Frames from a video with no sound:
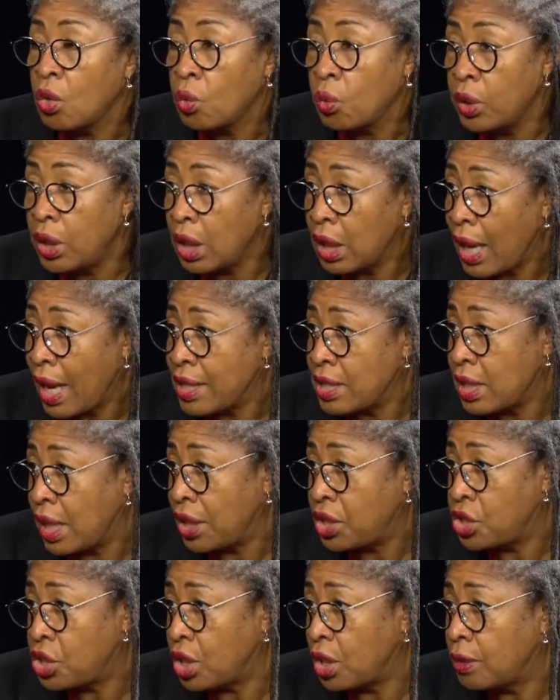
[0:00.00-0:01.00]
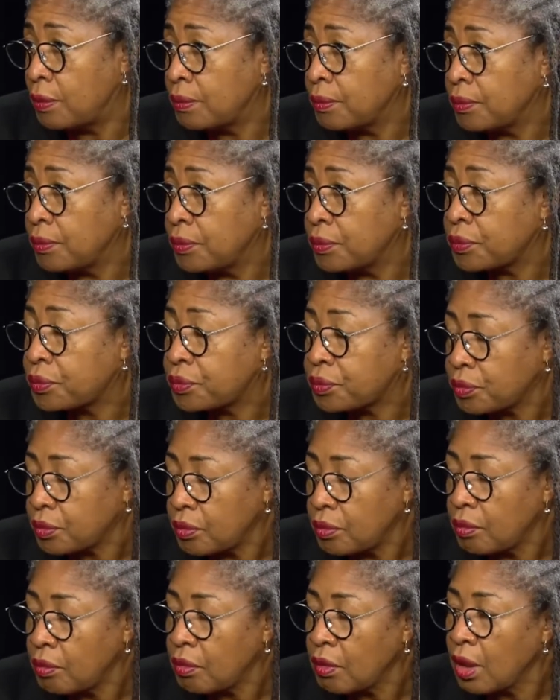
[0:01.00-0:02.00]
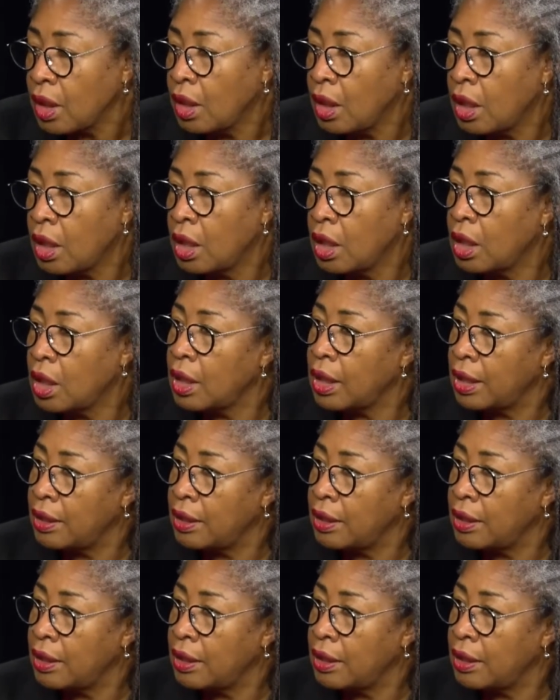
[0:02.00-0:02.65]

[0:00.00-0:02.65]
realization, uh,